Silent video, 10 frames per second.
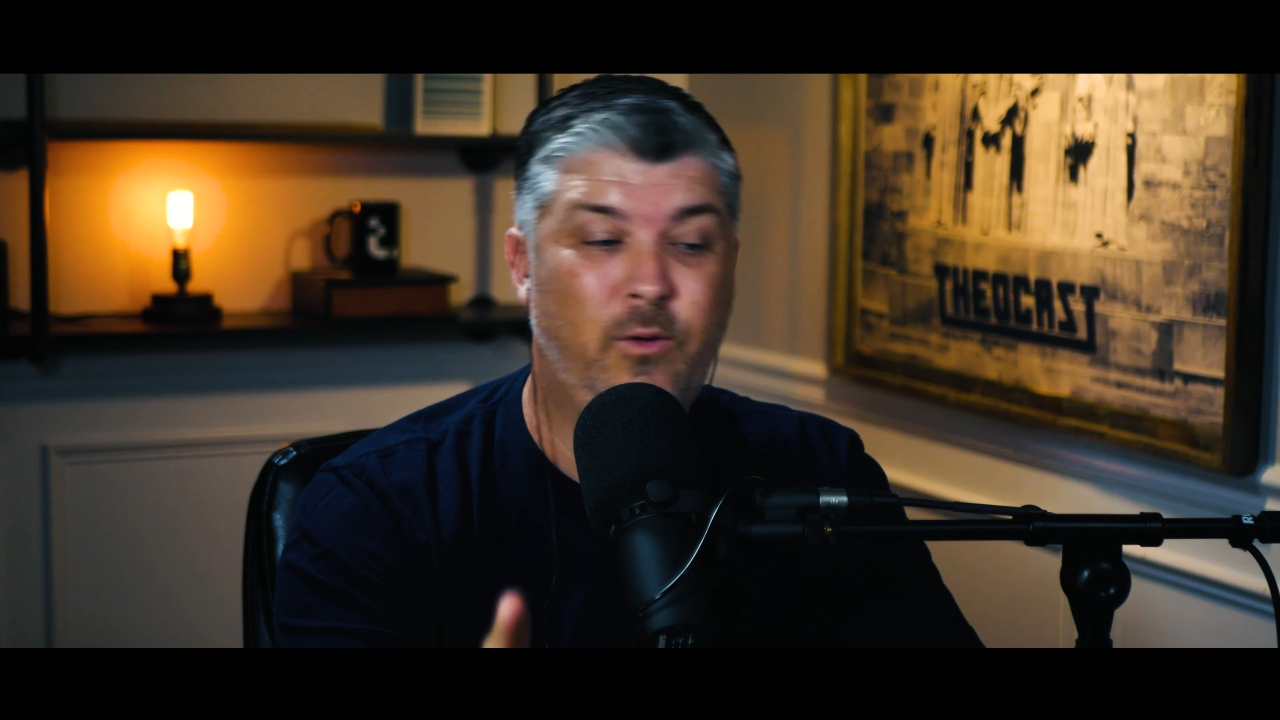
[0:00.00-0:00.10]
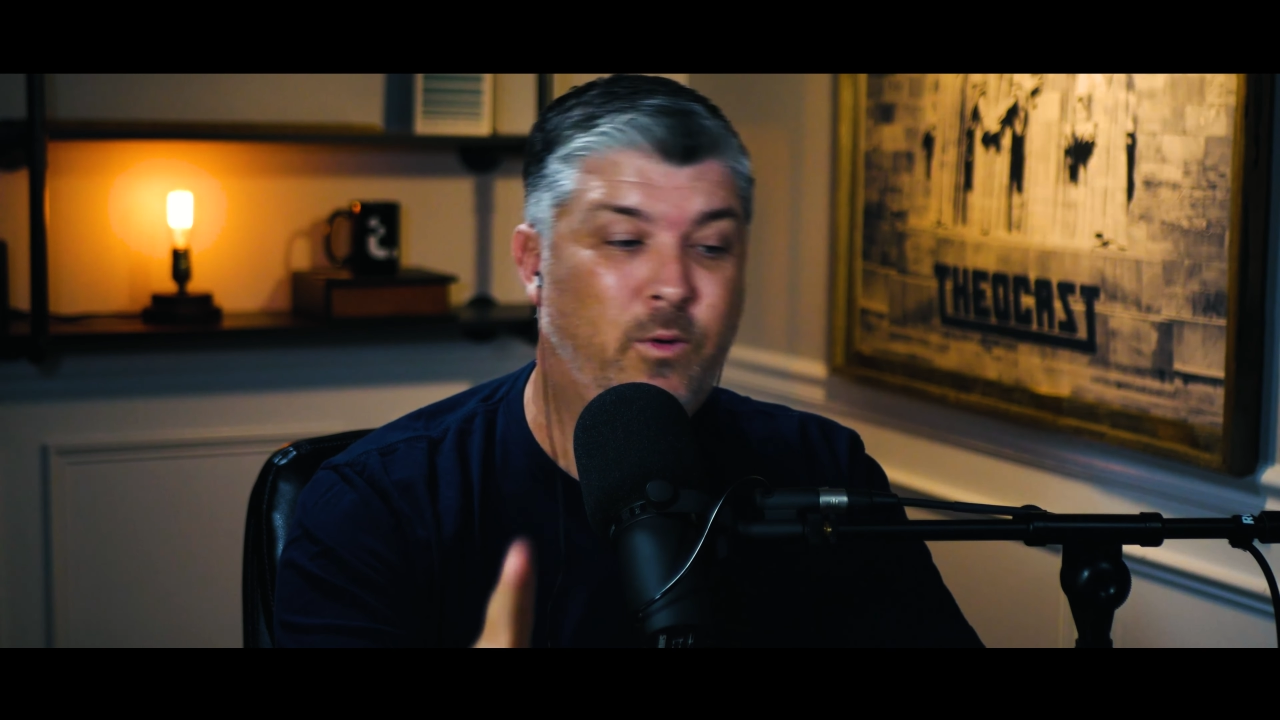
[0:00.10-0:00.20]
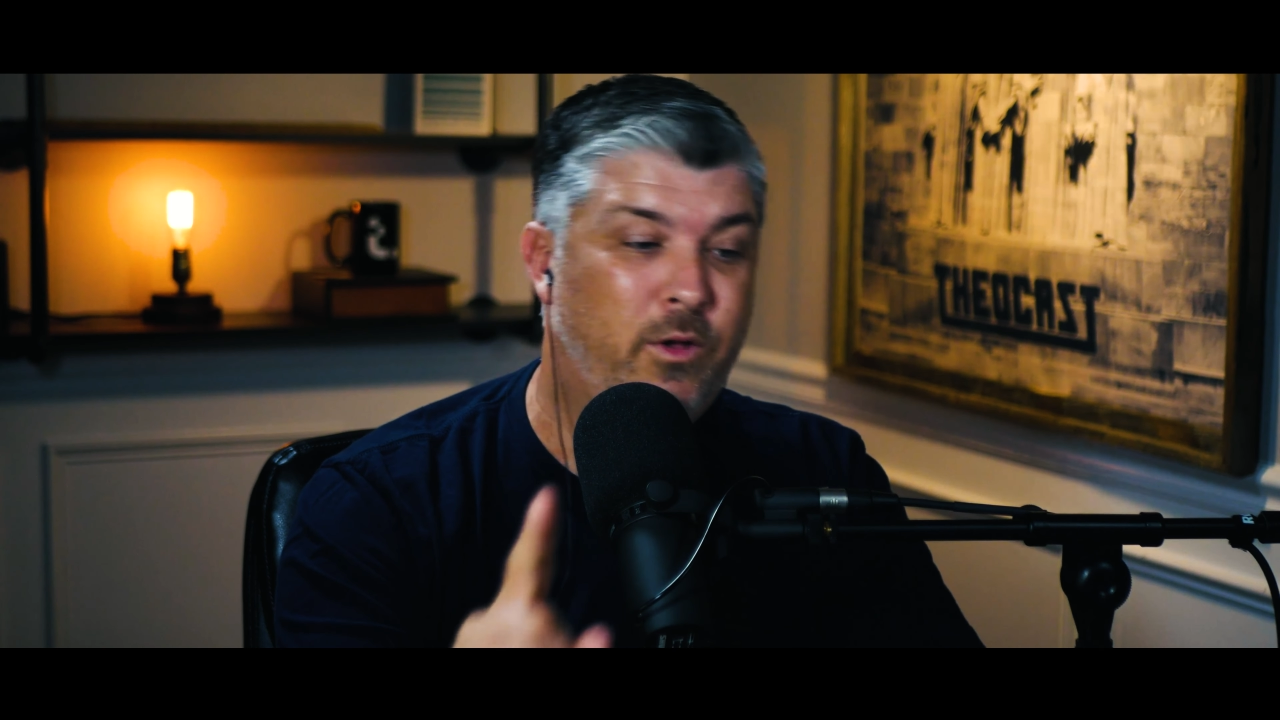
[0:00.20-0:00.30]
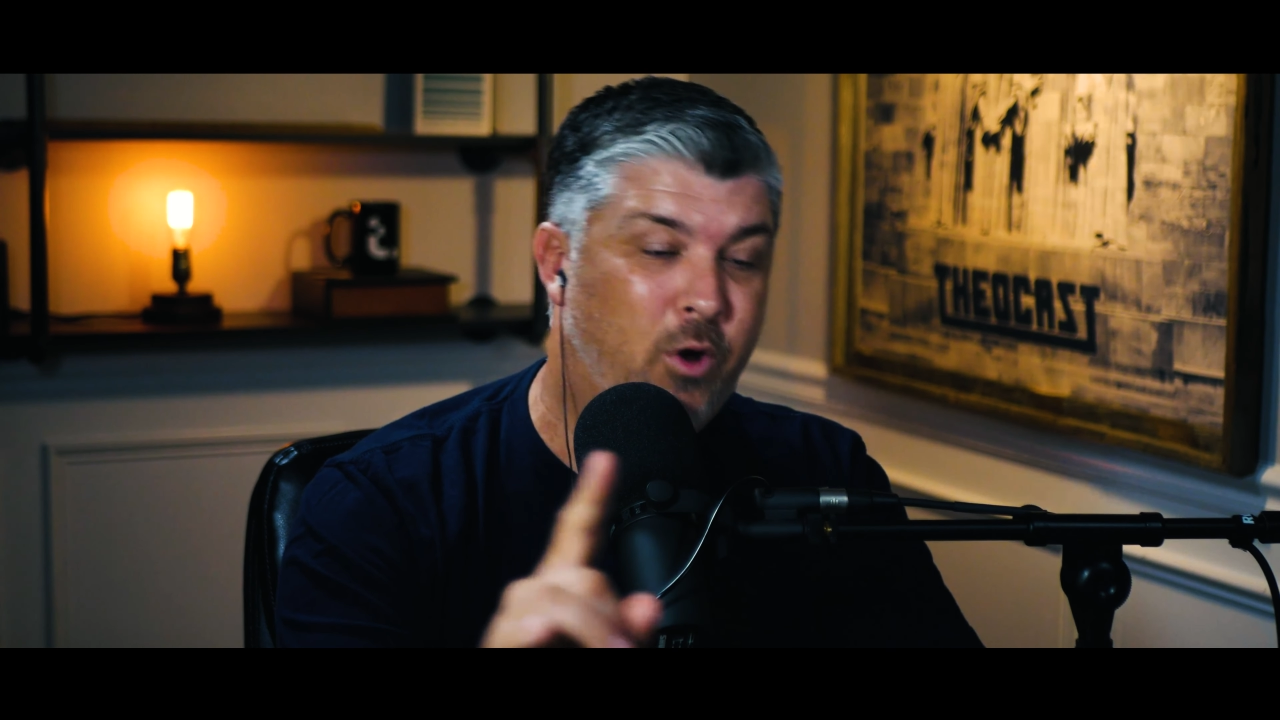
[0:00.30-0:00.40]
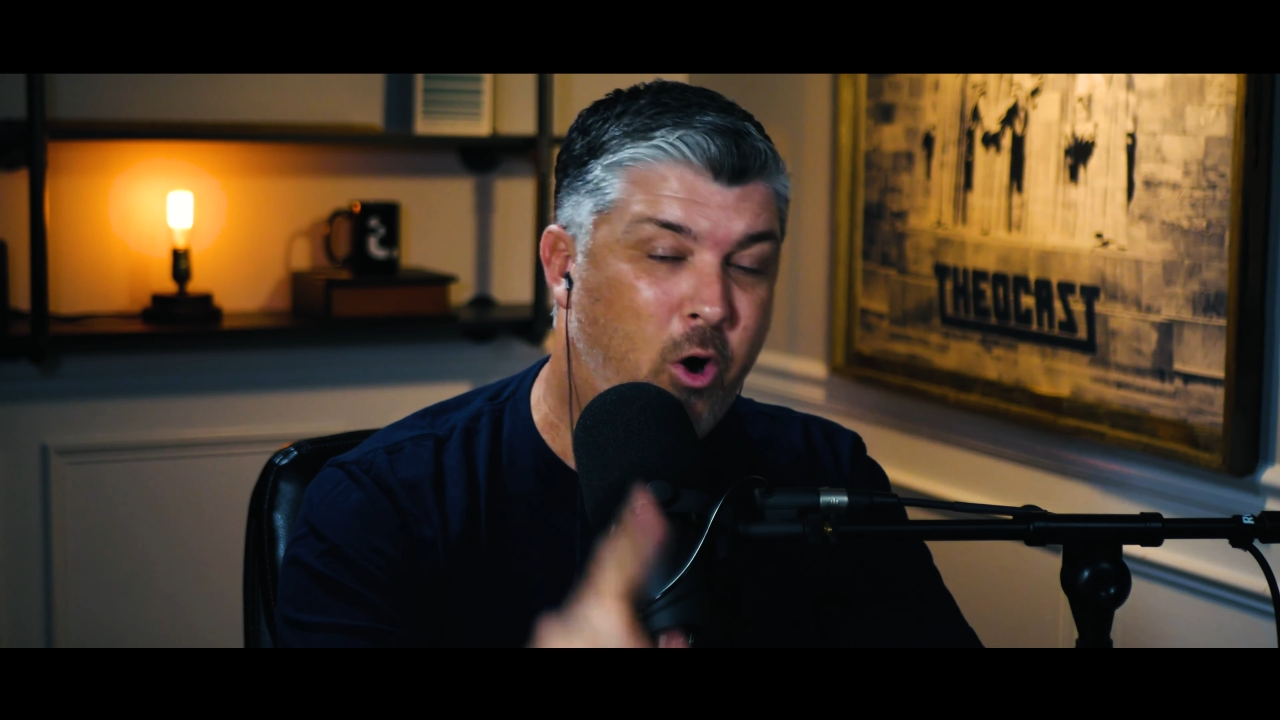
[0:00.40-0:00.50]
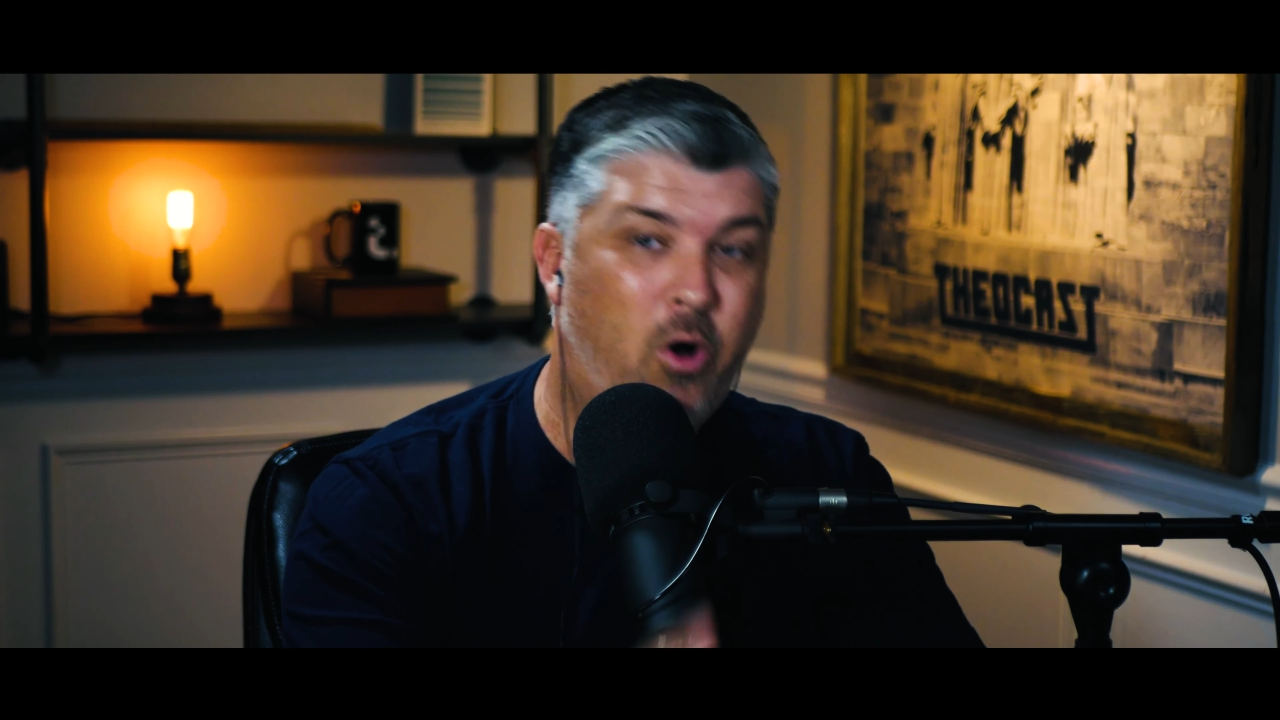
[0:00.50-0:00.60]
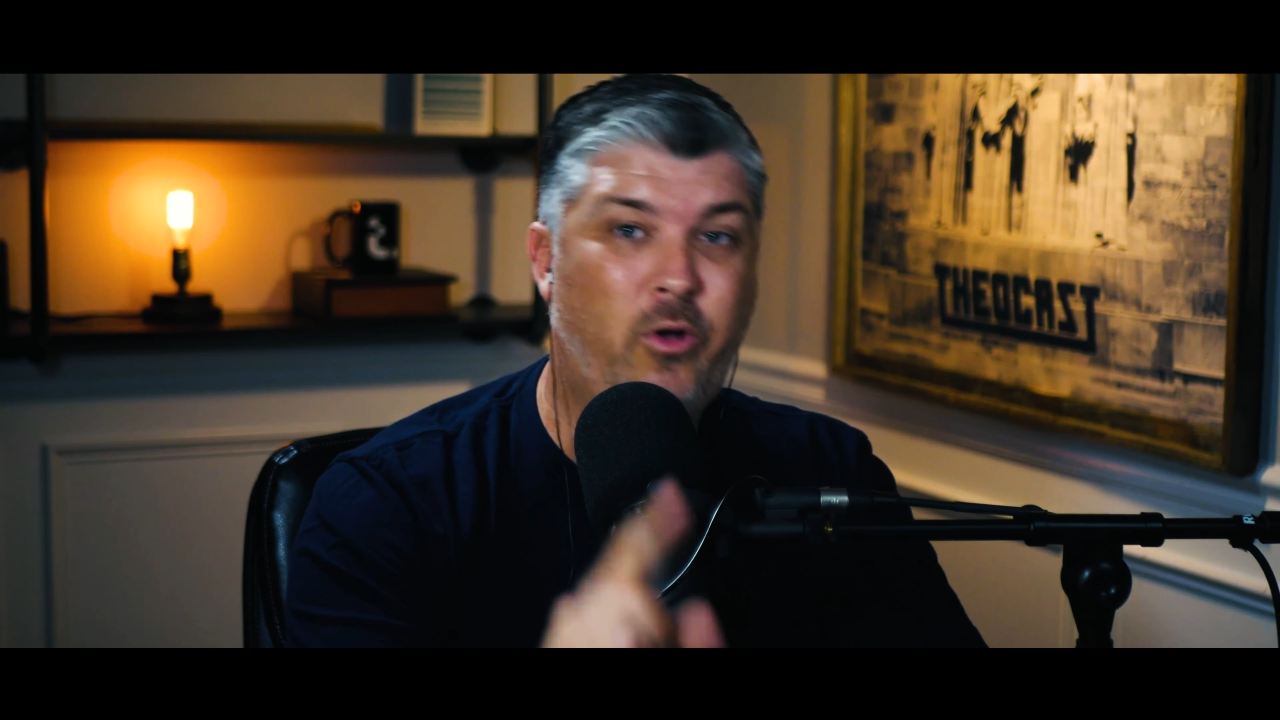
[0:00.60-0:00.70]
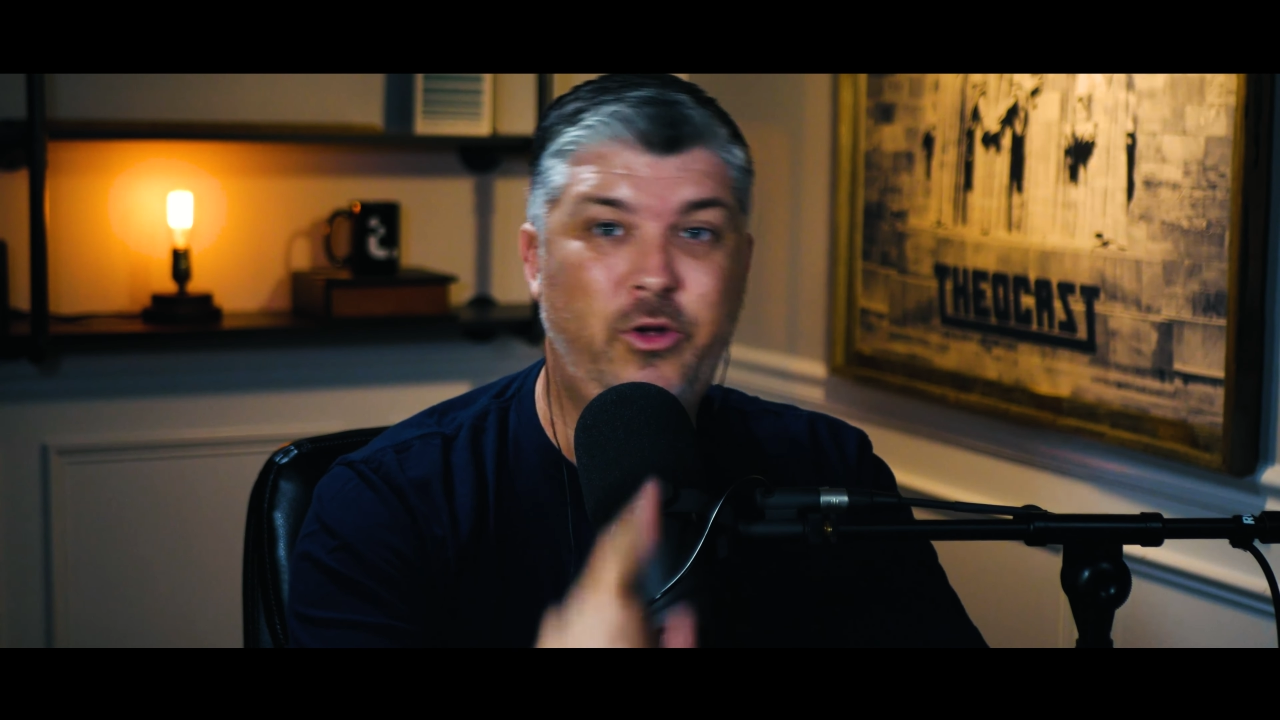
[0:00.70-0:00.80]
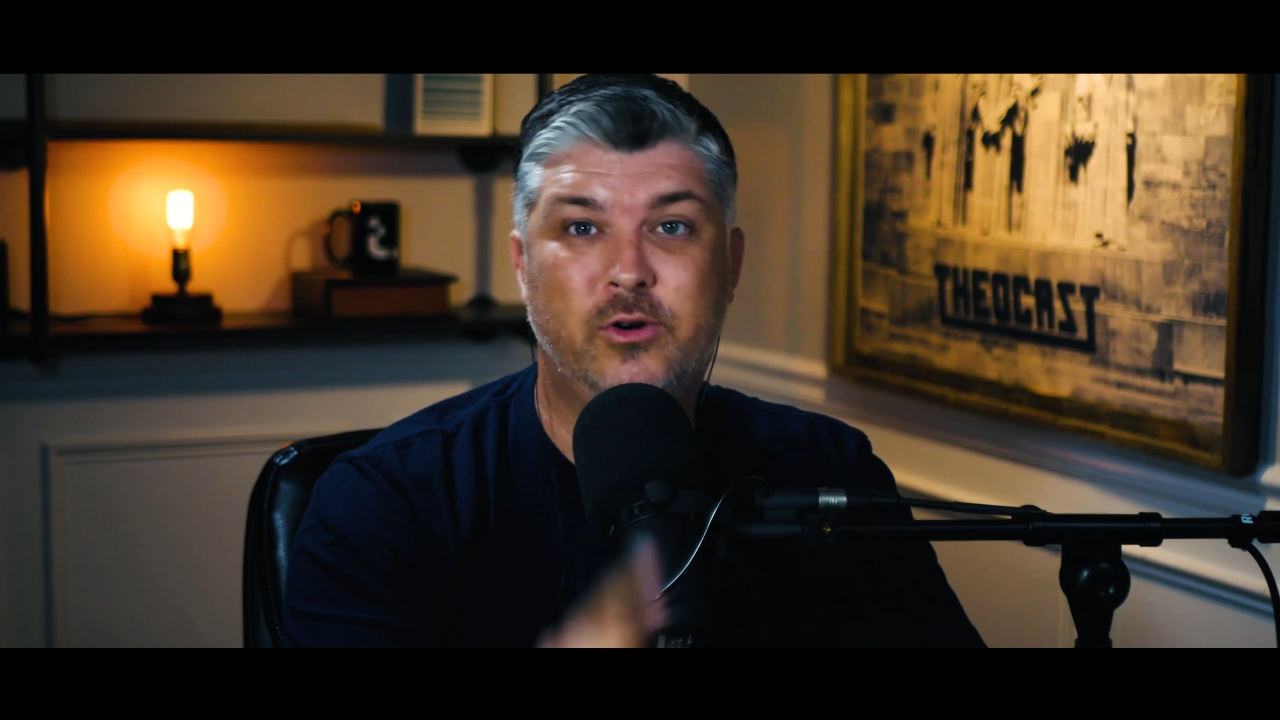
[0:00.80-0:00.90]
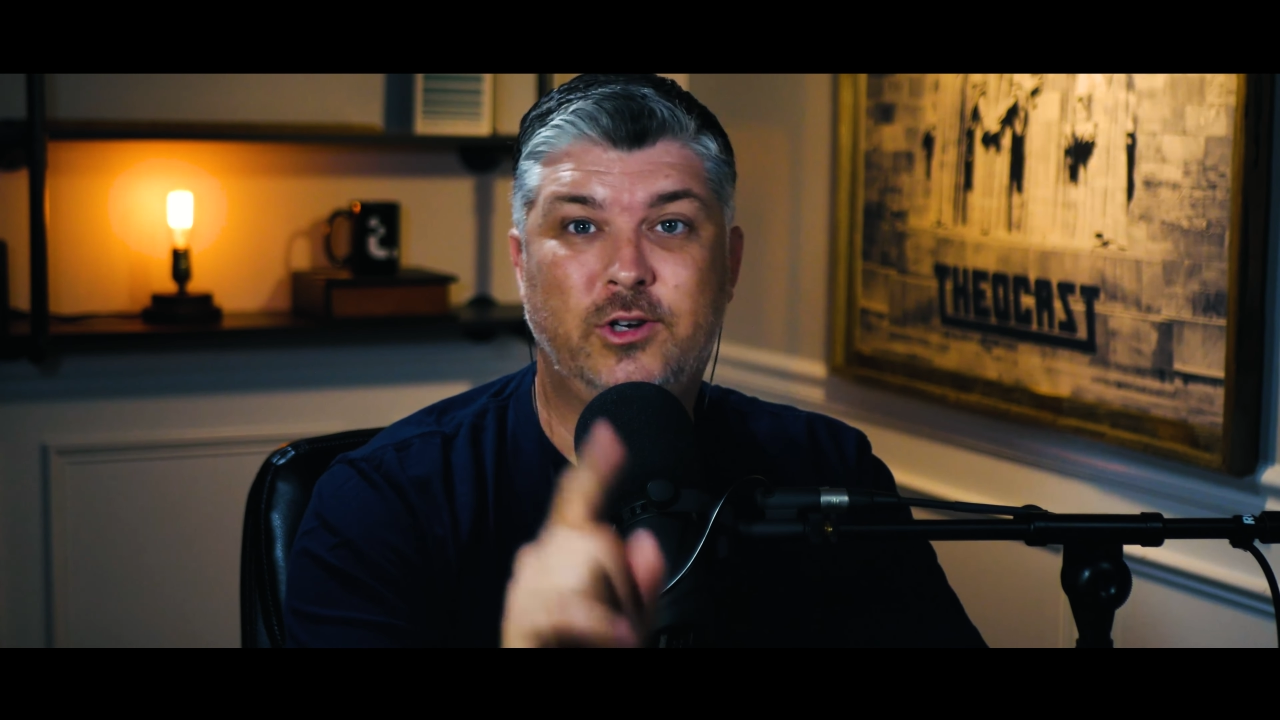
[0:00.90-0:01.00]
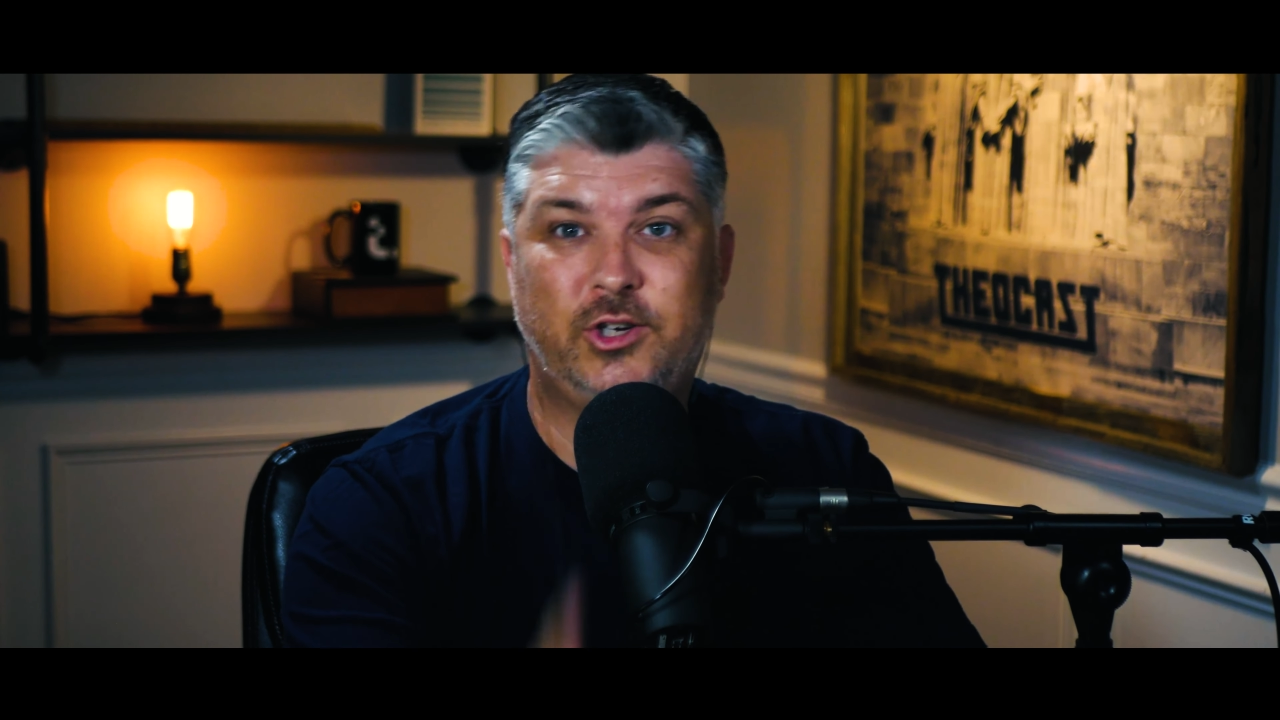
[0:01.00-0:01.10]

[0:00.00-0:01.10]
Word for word: with all your